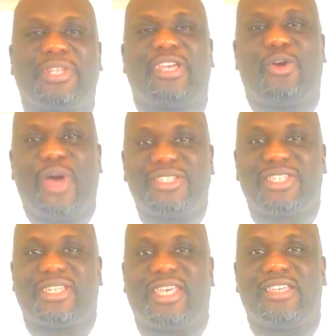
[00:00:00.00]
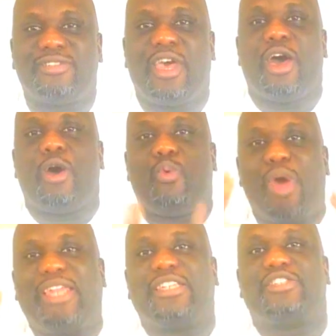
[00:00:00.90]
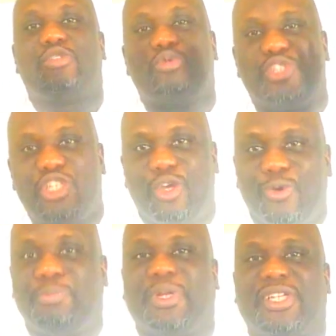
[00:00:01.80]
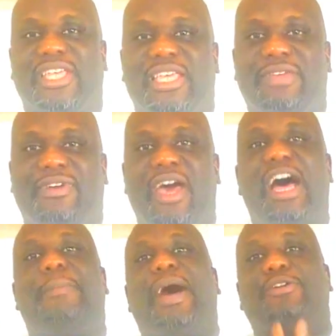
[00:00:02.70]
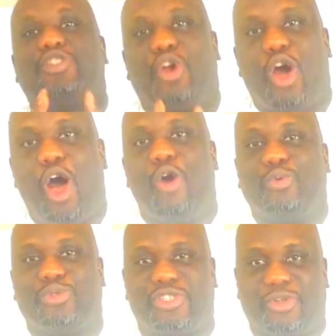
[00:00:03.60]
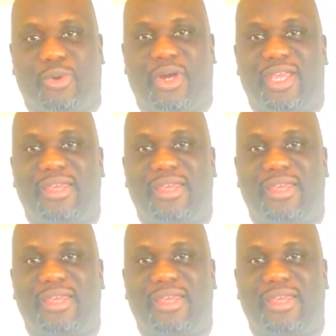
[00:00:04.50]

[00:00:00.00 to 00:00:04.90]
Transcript: But the question is, what do you believe about your own story?